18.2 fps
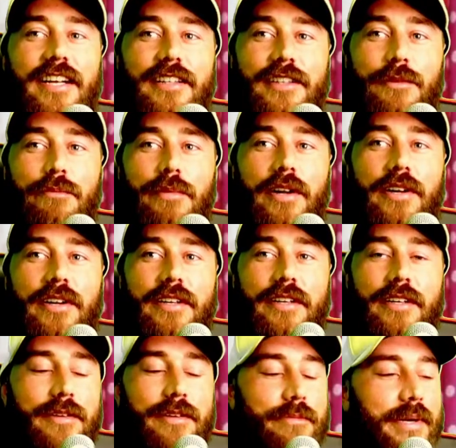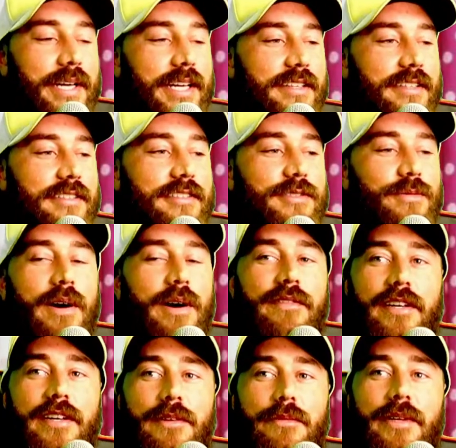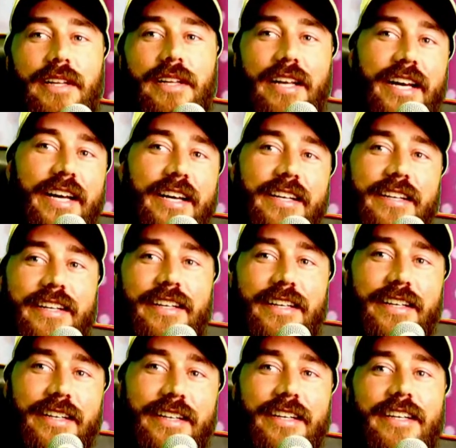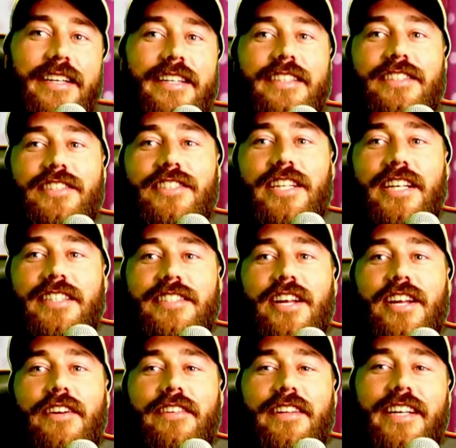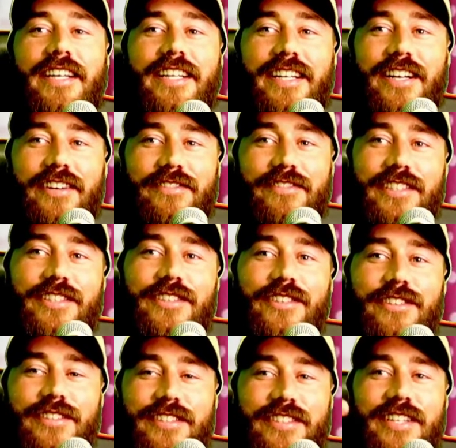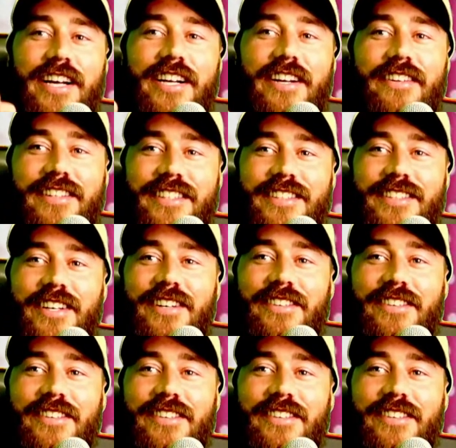the bonnet about 1,200 mil out, just over there, and I've just gone straight over the top.